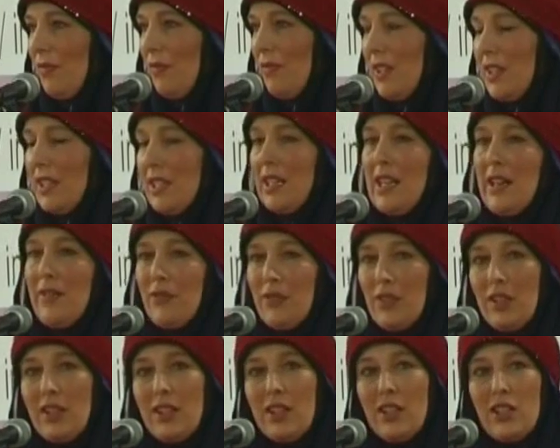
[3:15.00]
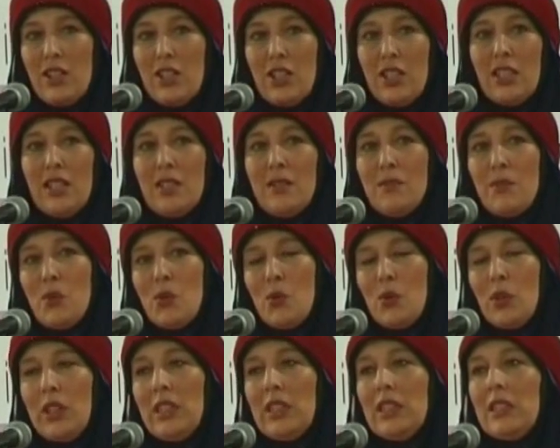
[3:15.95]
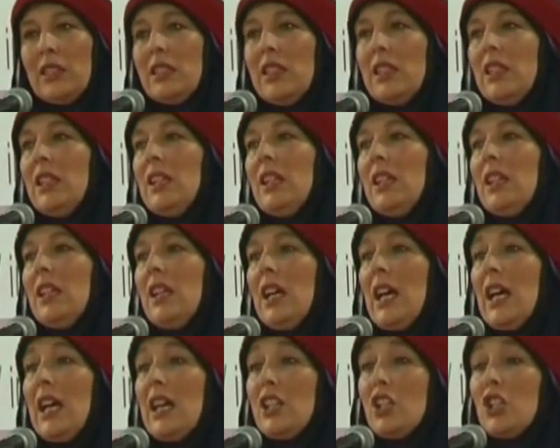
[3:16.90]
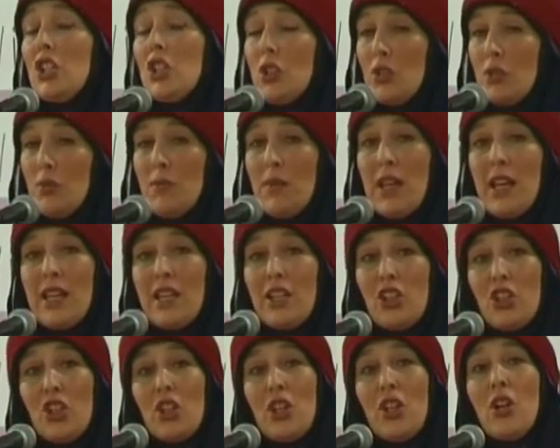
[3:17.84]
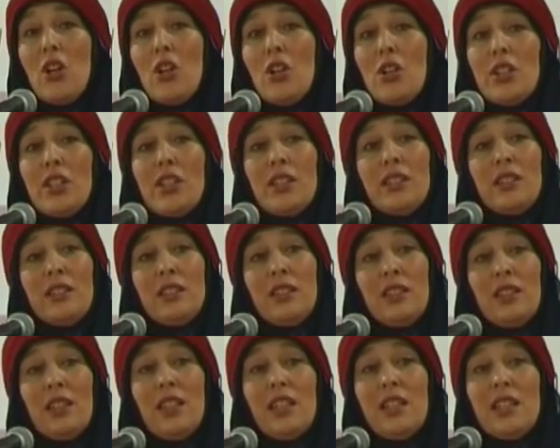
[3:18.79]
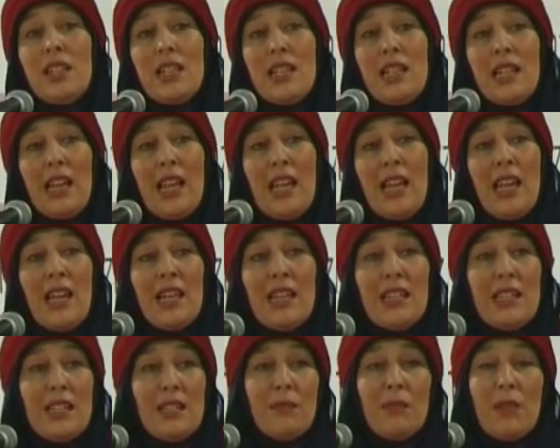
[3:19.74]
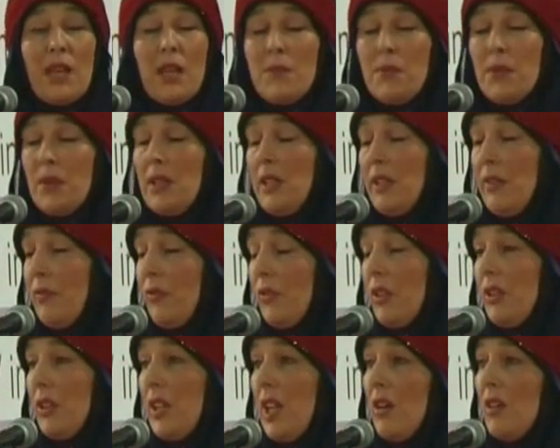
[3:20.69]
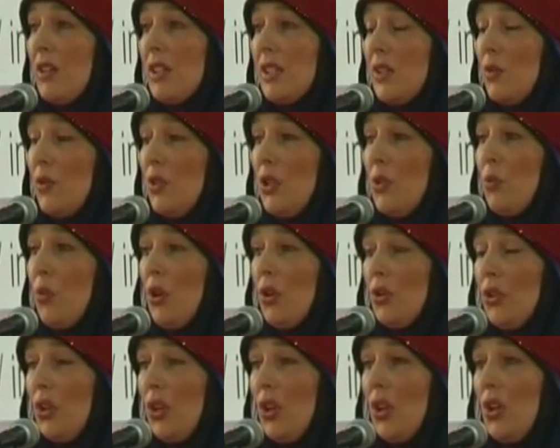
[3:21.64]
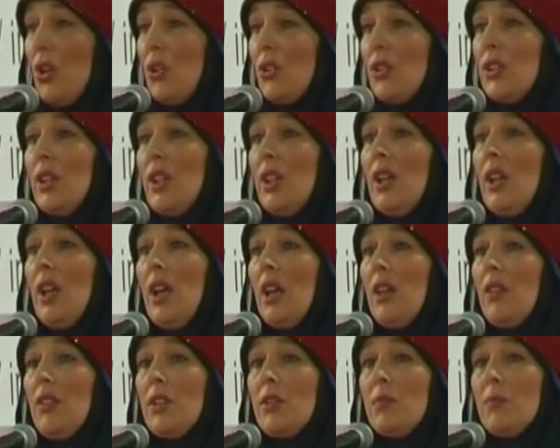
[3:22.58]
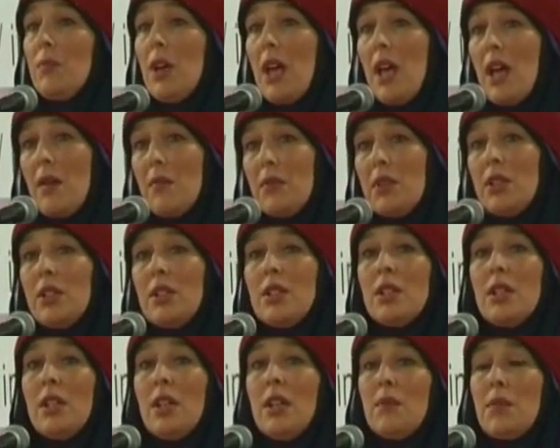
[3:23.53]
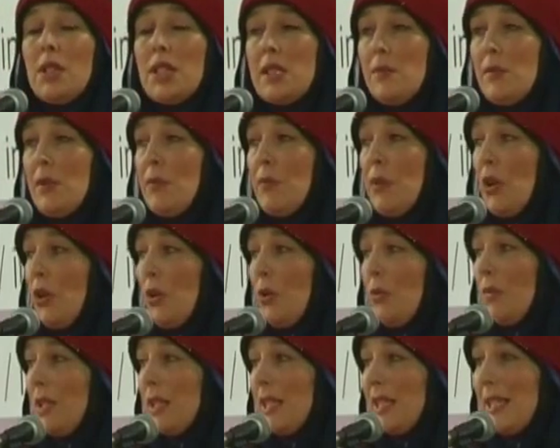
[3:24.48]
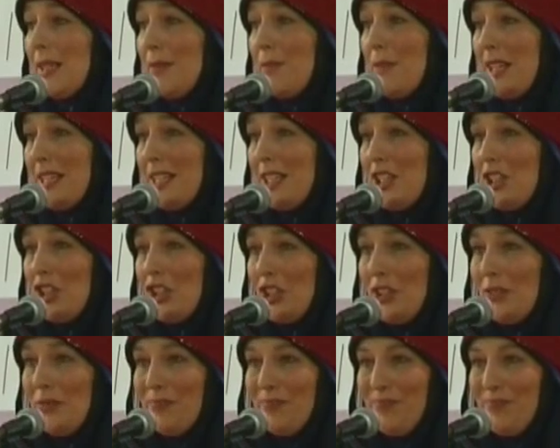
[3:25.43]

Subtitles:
at 11:30 in the morning, I took my Shahada and declared my belief that there is only one God and that Muhammad, peace be upon him, is his messenger.